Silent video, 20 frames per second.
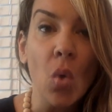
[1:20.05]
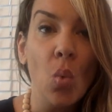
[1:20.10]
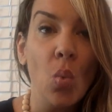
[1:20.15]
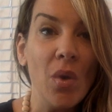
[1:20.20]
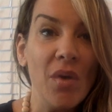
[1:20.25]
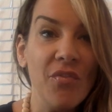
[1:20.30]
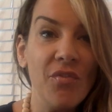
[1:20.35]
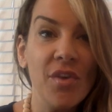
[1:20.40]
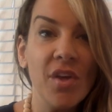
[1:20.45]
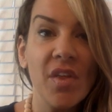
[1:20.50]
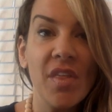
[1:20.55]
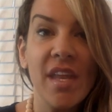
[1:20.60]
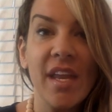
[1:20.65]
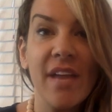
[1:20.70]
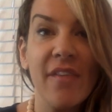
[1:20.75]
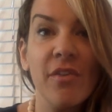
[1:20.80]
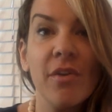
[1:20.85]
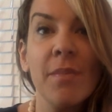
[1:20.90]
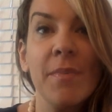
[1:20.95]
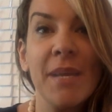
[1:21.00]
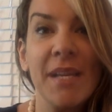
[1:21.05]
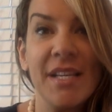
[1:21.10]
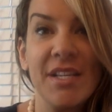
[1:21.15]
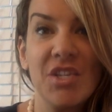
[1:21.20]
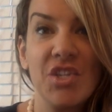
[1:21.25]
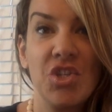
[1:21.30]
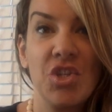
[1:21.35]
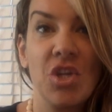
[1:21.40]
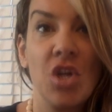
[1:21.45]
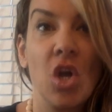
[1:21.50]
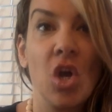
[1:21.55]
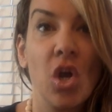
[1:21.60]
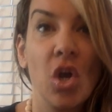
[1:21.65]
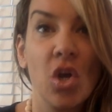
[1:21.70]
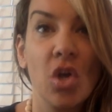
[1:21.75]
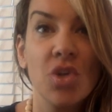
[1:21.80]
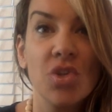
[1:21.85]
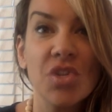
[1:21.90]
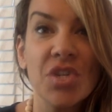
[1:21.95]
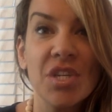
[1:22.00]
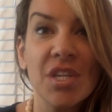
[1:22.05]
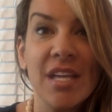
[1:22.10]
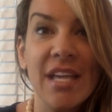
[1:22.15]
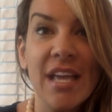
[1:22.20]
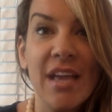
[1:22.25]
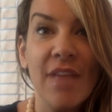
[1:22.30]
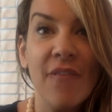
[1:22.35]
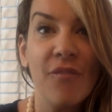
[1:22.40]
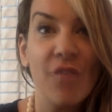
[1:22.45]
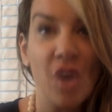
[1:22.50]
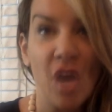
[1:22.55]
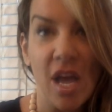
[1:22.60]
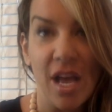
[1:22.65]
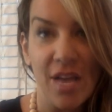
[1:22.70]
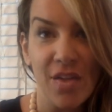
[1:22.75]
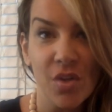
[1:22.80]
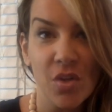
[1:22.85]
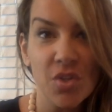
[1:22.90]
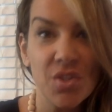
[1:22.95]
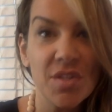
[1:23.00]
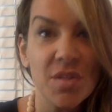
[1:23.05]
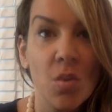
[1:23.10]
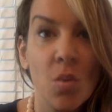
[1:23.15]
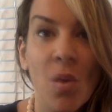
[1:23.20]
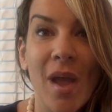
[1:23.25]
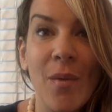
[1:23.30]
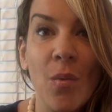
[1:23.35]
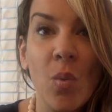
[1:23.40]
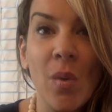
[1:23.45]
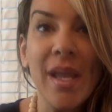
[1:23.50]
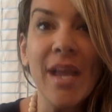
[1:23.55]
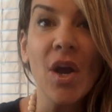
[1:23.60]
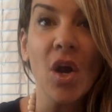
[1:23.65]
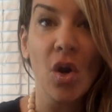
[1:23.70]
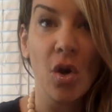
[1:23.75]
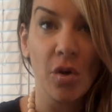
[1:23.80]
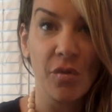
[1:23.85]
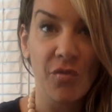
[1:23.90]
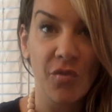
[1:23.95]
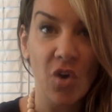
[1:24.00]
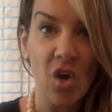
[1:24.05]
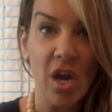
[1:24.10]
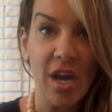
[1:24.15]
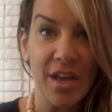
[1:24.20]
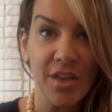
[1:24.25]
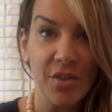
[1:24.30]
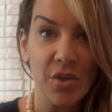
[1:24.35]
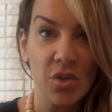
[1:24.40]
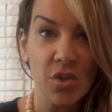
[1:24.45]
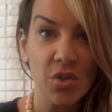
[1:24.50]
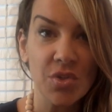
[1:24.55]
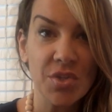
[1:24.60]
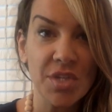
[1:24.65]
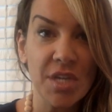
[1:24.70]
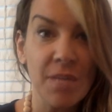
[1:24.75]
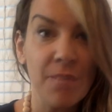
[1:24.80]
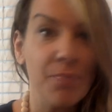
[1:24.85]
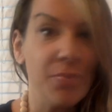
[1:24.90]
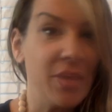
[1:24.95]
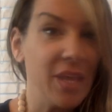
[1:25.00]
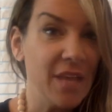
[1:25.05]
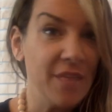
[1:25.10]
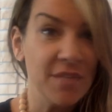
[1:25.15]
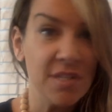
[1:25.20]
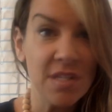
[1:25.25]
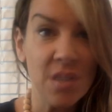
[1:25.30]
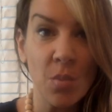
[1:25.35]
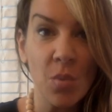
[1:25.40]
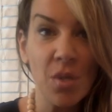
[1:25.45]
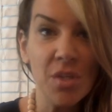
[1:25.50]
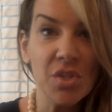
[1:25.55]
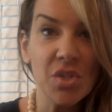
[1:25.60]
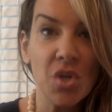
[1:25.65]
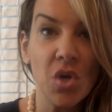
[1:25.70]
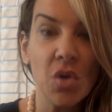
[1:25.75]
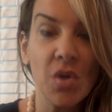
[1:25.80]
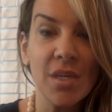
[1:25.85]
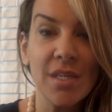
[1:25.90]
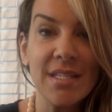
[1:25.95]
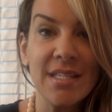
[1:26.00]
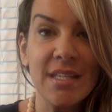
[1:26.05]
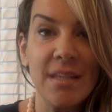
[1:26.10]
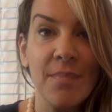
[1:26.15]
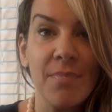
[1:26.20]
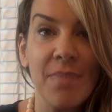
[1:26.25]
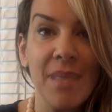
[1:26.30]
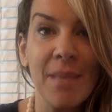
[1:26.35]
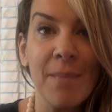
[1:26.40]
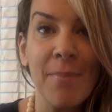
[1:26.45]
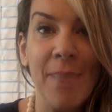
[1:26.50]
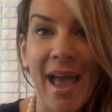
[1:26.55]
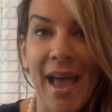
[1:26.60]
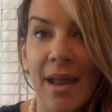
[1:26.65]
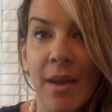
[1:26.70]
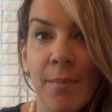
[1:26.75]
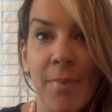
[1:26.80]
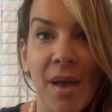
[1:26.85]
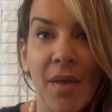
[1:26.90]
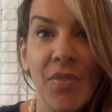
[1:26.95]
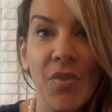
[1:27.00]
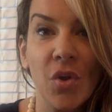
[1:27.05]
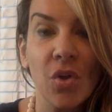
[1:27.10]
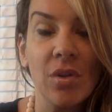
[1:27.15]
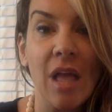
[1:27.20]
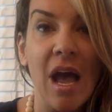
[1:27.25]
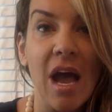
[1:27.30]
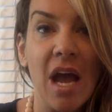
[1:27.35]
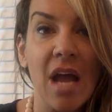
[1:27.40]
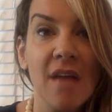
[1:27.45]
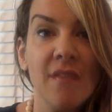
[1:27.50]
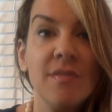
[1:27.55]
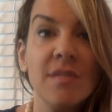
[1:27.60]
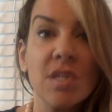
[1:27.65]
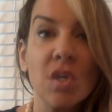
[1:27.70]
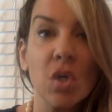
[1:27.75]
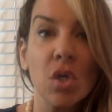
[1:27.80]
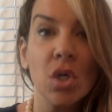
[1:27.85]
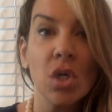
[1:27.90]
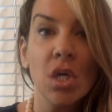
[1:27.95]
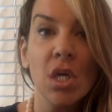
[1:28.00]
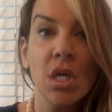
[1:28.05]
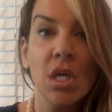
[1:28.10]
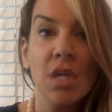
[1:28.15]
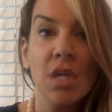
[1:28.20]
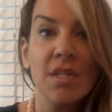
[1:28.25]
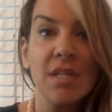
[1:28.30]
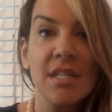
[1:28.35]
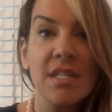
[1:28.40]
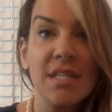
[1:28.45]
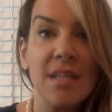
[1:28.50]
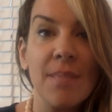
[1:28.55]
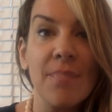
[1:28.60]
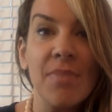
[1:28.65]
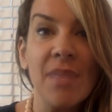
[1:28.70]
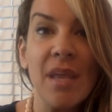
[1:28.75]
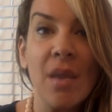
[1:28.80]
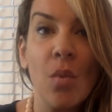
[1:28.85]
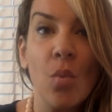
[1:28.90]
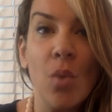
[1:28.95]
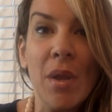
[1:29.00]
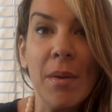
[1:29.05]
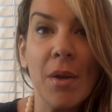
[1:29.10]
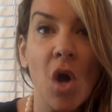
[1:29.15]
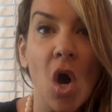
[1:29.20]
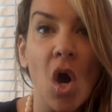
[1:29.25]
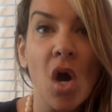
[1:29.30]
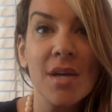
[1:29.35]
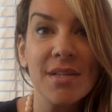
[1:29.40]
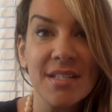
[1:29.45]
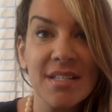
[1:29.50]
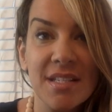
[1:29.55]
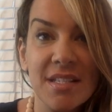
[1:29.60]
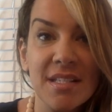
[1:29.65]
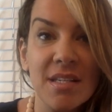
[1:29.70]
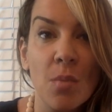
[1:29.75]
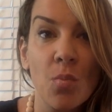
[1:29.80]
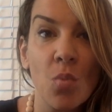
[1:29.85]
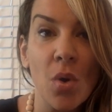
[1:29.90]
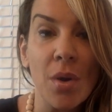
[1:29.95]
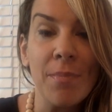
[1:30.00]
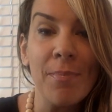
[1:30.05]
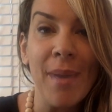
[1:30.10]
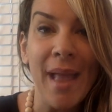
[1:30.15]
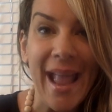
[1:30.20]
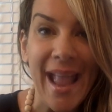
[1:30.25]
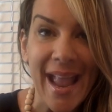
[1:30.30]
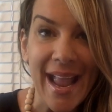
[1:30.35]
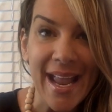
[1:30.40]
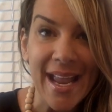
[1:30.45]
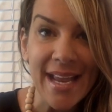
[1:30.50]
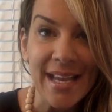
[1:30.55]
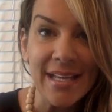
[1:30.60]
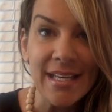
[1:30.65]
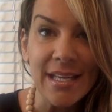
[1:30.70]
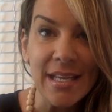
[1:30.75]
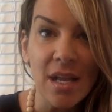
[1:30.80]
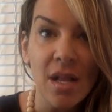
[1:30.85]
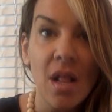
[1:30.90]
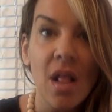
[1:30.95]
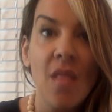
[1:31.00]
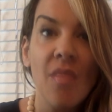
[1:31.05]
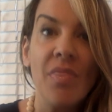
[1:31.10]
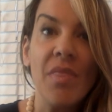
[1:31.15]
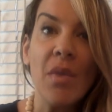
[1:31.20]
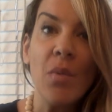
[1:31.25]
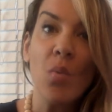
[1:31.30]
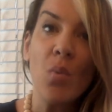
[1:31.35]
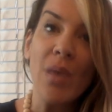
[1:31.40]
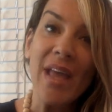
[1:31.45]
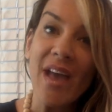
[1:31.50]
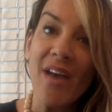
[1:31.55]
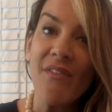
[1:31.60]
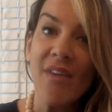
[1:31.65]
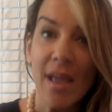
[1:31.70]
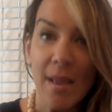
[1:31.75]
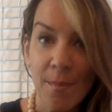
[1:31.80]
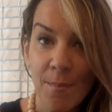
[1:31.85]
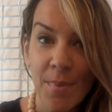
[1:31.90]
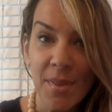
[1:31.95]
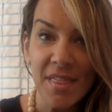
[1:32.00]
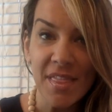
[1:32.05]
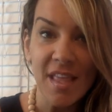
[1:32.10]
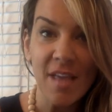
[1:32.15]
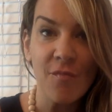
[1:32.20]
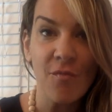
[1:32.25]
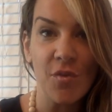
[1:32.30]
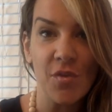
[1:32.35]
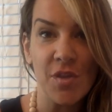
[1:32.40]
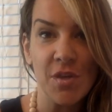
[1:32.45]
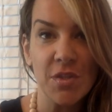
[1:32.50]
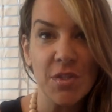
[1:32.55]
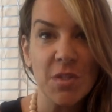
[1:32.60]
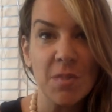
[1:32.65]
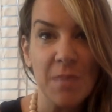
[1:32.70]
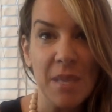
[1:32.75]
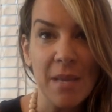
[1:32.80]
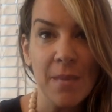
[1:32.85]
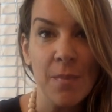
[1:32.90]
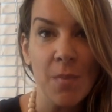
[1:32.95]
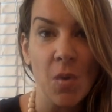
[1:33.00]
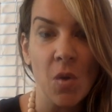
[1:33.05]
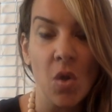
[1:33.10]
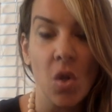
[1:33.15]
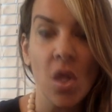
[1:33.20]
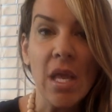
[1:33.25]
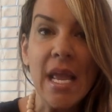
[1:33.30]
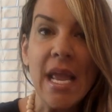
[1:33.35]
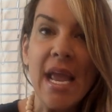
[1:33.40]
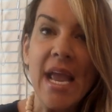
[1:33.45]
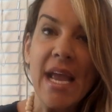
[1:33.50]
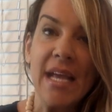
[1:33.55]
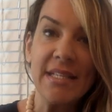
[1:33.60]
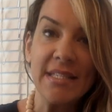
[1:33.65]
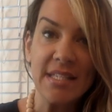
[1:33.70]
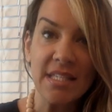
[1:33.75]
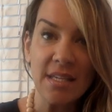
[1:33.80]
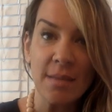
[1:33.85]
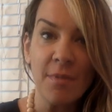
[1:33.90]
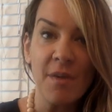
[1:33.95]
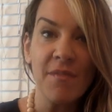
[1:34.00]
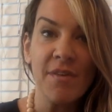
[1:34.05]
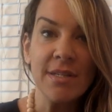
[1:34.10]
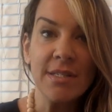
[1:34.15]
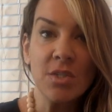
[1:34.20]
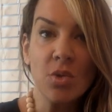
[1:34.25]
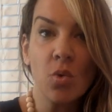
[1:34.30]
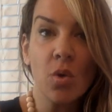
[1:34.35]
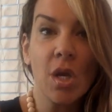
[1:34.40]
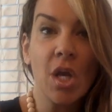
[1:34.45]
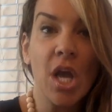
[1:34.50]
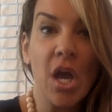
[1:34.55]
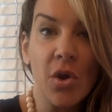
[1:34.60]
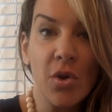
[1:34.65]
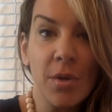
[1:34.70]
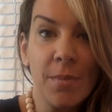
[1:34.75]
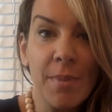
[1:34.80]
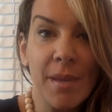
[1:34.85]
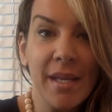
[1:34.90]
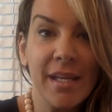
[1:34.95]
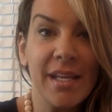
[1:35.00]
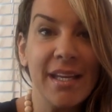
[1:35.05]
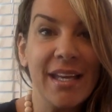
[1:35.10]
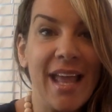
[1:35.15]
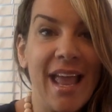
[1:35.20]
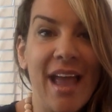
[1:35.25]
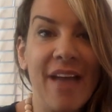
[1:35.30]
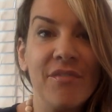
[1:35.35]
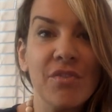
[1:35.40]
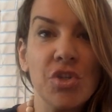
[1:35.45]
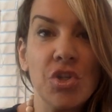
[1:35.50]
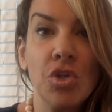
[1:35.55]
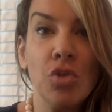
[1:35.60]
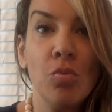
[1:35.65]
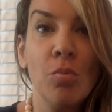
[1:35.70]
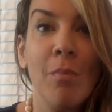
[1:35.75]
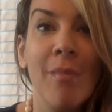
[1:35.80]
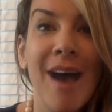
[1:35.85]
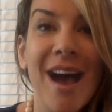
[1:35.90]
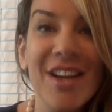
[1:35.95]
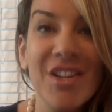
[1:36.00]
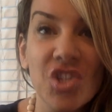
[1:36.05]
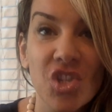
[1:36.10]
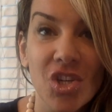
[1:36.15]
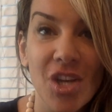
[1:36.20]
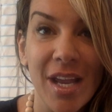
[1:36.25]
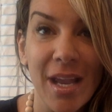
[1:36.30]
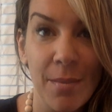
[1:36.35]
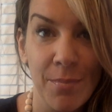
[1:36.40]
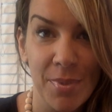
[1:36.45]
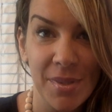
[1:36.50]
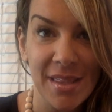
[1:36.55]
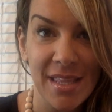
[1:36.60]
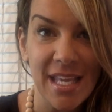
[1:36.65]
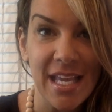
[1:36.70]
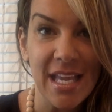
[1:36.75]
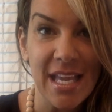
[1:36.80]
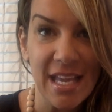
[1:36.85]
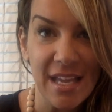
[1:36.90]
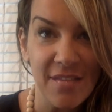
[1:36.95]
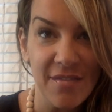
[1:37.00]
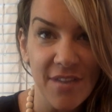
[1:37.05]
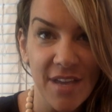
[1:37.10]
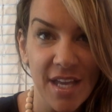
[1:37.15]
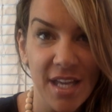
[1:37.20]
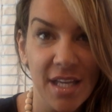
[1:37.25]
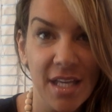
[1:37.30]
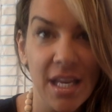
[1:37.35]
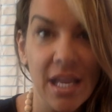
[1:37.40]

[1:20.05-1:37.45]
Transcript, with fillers: We feel that everybody should hurt for others the way we hurt for others. If someone told us something bad about their lives or something, we caused someone pain, then we have empathy for those people. And some of us who are codependent have too much empathy, even